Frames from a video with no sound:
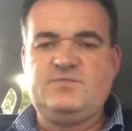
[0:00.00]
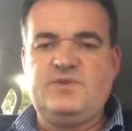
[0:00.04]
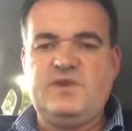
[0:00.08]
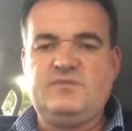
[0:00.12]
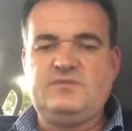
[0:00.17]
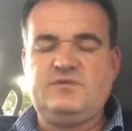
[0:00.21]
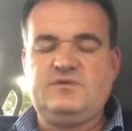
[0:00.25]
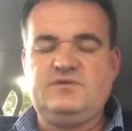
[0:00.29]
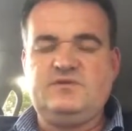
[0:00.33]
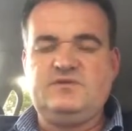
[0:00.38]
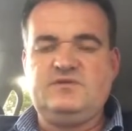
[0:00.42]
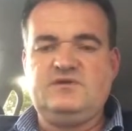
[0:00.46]

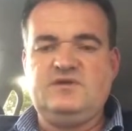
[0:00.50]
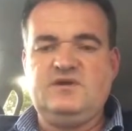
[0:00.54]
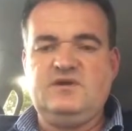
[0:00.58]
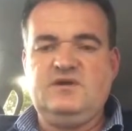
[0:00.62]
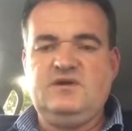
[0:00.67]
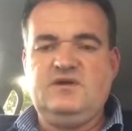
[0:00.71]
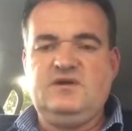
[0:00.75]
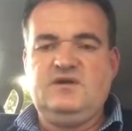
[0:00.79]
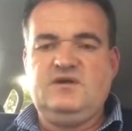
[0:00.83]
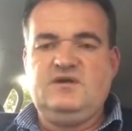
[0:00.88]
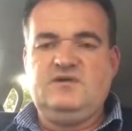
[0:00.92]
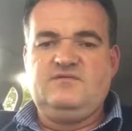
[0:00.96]
People that
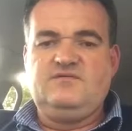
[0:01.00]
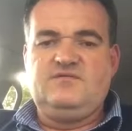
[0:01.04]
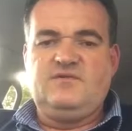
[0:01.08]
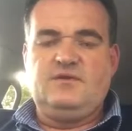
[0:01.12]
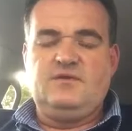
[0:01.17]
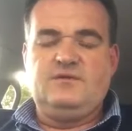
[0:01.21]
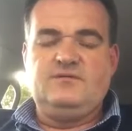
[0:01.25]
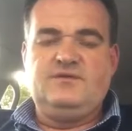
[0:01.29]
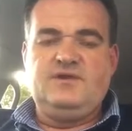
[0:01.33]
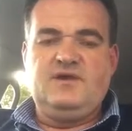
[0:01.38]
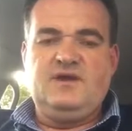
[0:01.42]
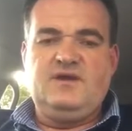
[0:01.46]

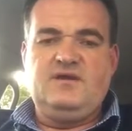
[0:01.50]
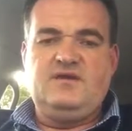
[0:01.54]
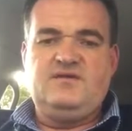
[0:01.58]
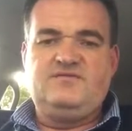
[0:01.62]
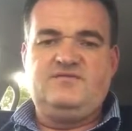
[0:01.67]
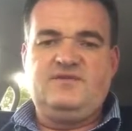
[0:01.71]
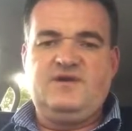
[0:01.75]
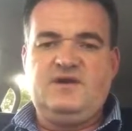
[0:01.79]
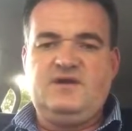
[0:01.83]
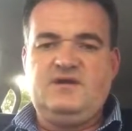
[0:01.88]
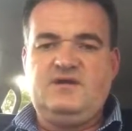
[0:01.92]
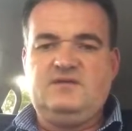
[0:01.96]
follow the
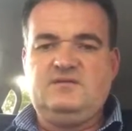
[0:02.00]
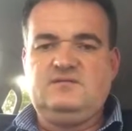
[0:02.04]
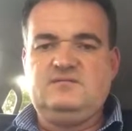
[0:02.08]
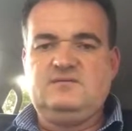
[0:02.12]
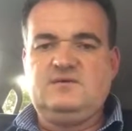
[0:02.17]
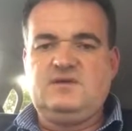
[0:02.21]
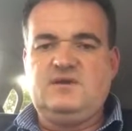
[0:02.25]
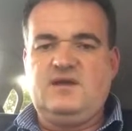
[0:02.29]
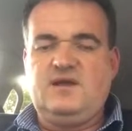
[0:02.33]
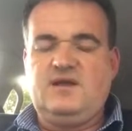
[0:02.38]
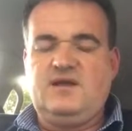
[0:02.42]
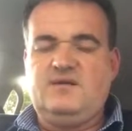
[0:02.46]

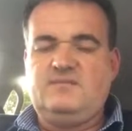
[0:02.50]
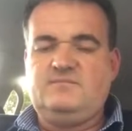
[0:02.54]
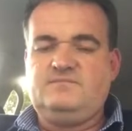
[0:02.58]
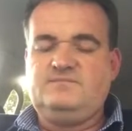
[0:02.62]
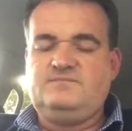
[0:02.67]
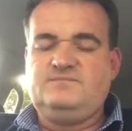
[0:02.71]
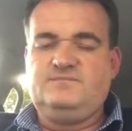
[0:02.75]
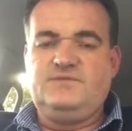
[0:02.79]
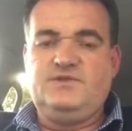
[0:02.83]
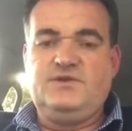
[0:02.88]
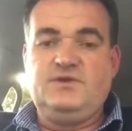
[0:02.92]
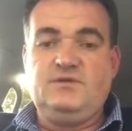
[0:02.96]
AFL
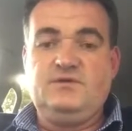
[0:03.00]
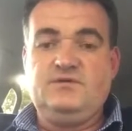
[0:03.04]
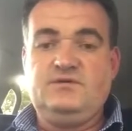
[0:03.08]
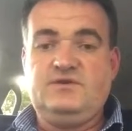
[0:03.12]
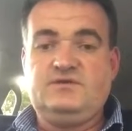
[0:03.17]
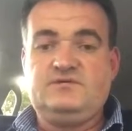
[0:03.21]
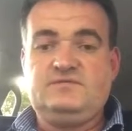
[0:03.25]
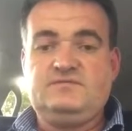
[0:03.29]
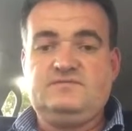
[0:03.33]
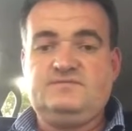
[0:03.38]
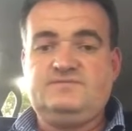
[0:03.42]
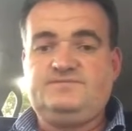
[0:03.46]
know
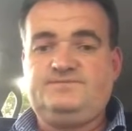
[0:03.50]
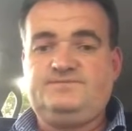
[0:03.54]
that,